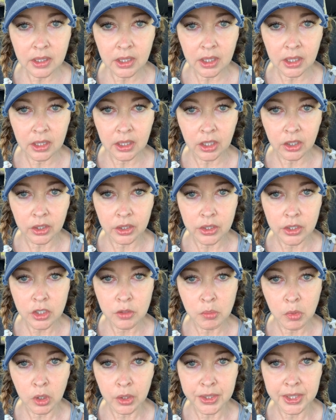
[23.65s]
in our
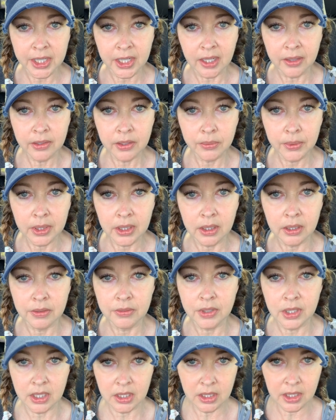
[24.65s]
small town that we
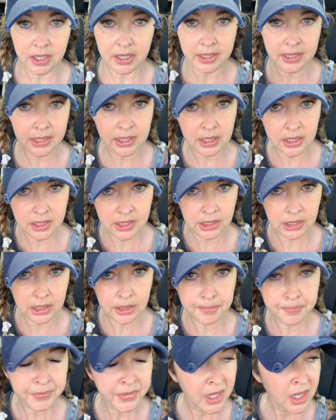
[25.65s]
live in Tennessee.